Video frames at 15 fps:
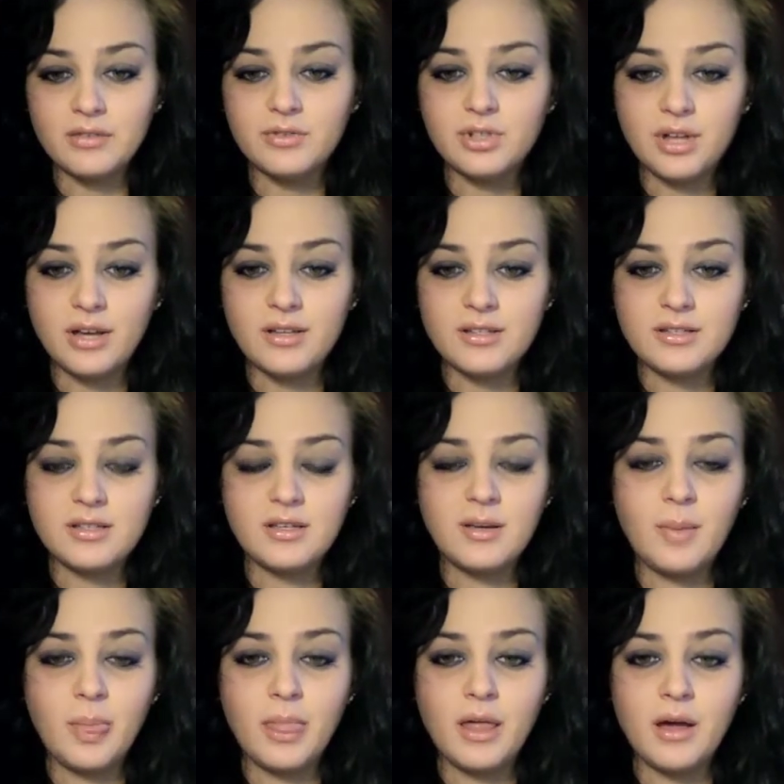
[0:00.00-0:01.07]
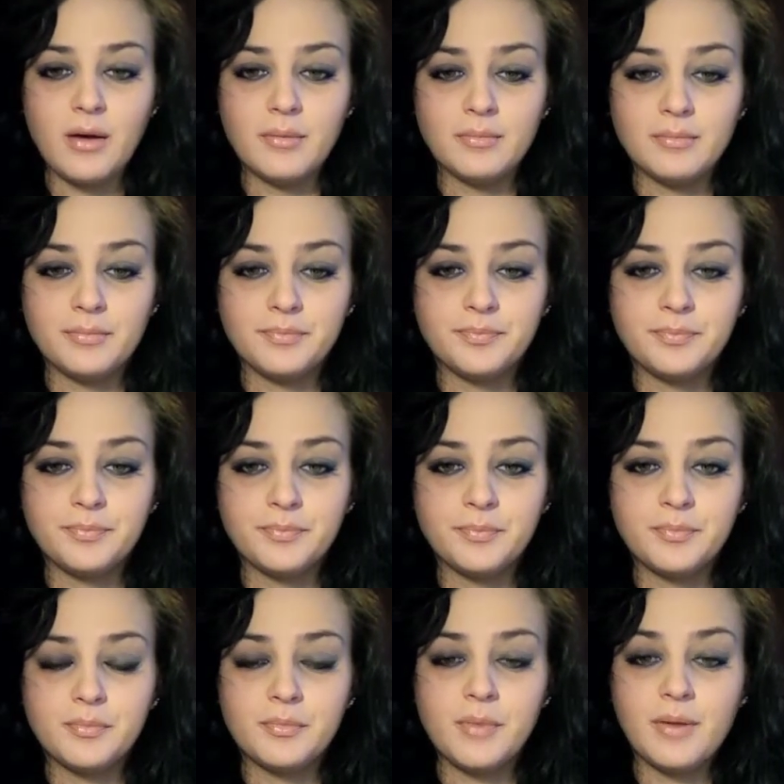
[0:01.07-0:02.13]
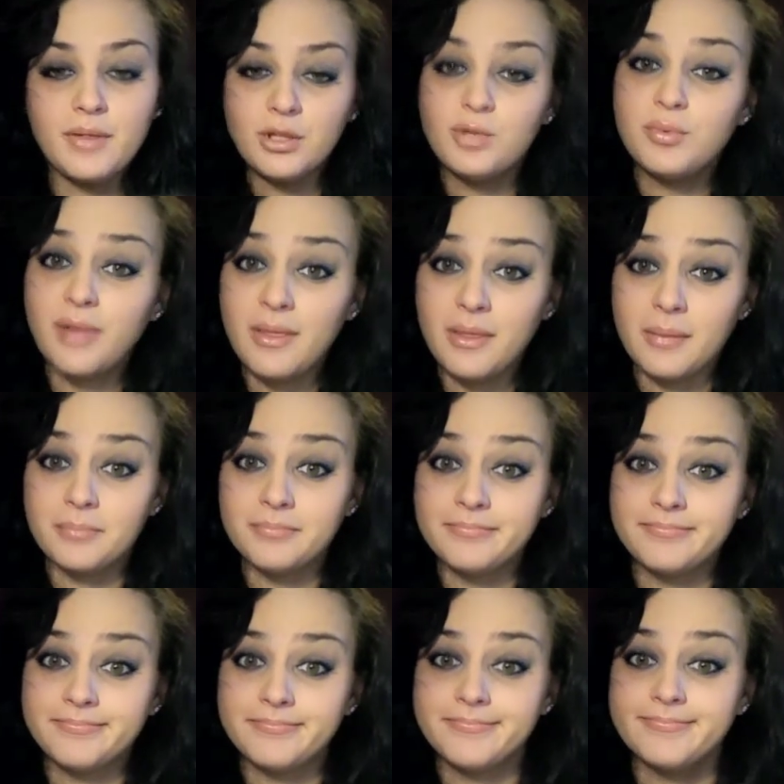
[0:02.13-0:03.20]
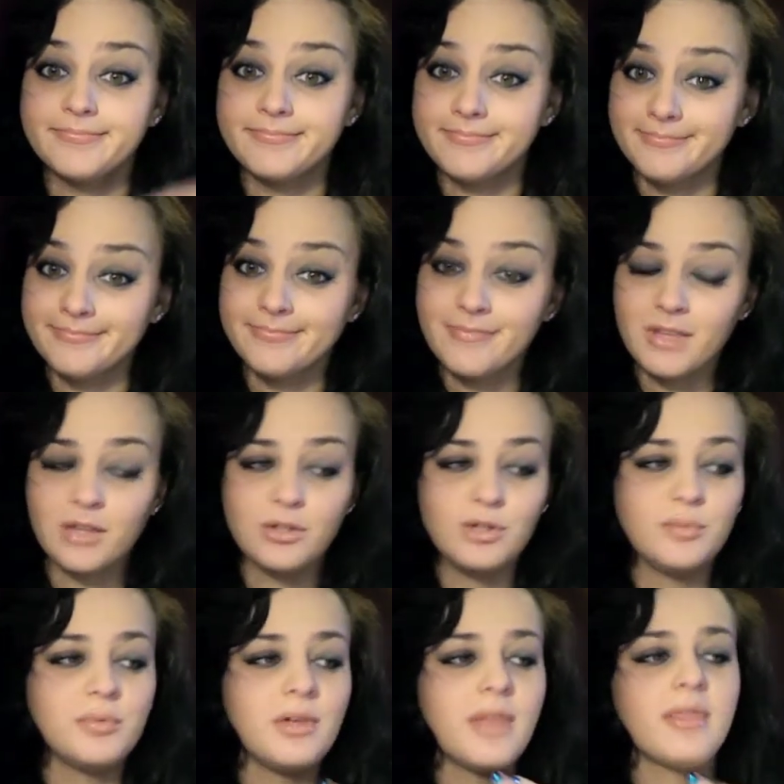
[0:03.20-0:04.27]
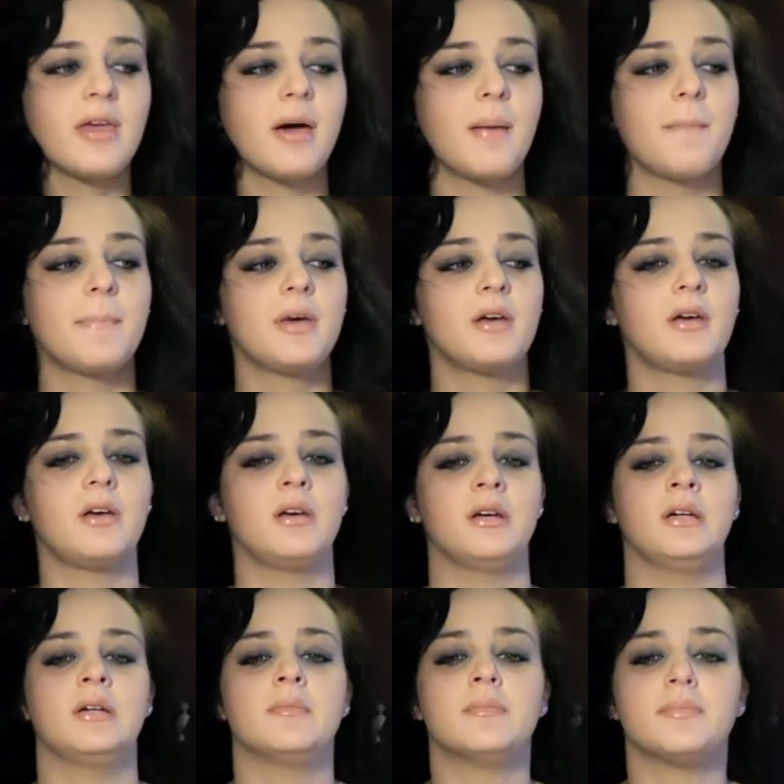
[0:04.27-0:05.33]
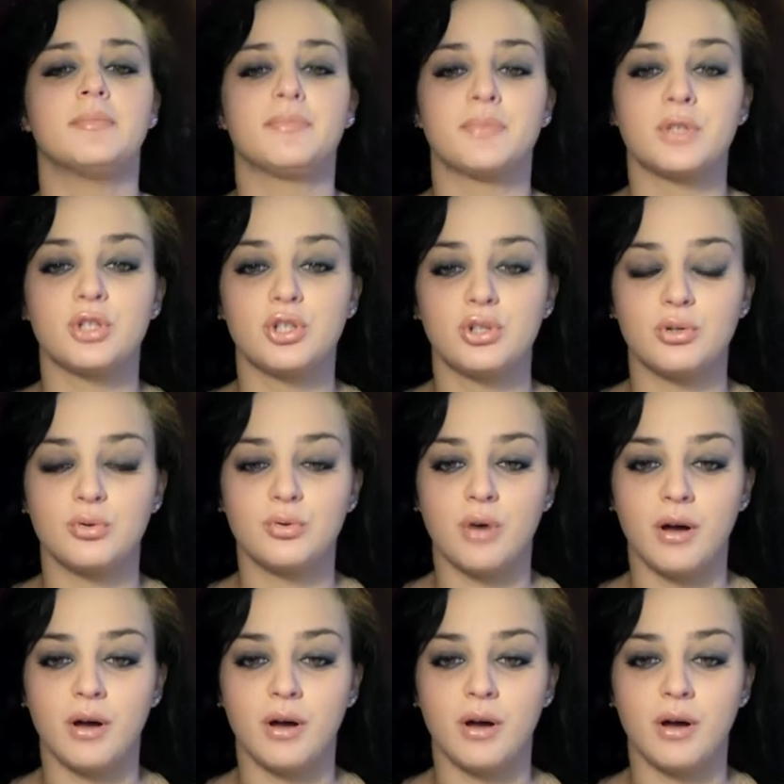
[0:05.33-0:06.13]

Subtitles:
of shades, and then you blend them. You blend them to